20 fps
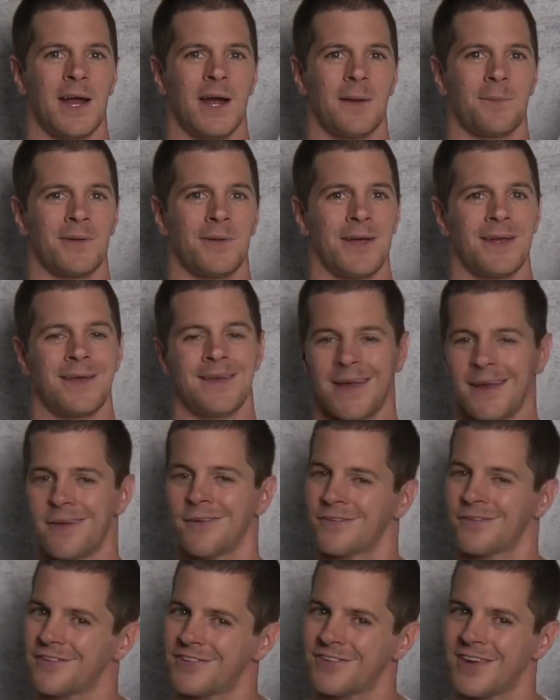airplane, yet
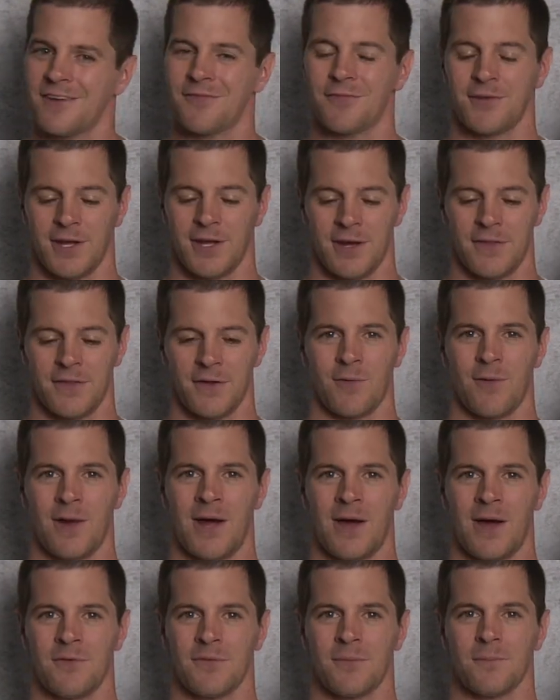you're safely on the
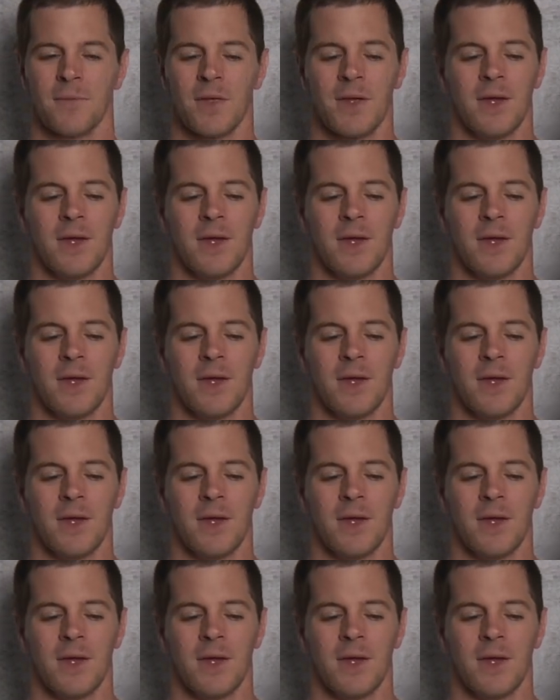ground.